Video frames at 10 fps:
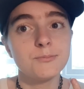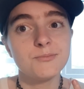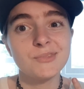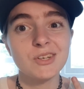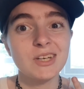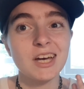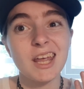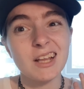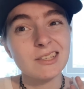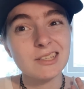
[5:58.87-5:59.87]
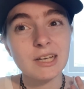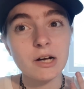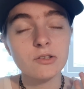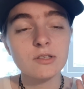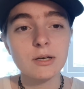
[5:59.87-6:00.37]
So yeah, that's the
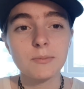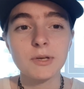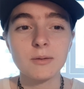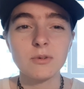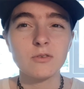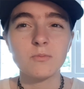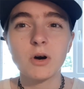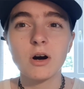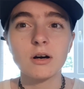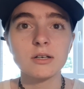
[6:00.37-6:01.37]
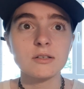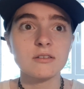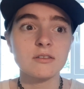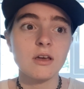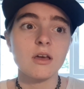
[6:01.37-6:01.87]
downside maybe of parts.